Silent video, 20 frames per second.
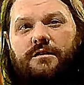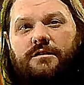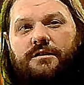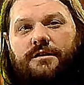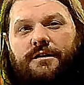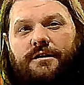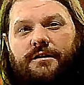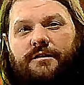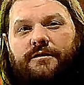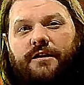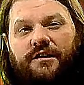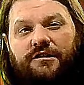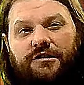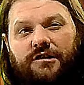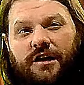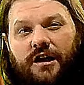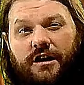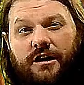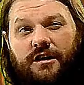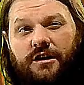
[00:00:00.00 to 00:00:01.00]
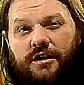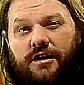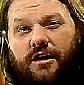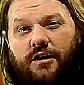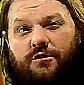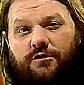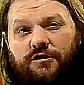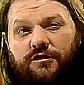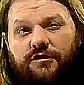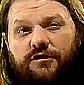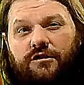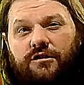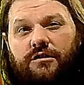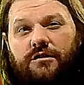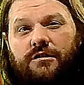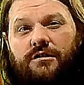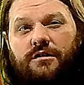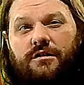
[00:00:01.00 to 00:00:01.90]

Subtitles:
they're investigating the ghost.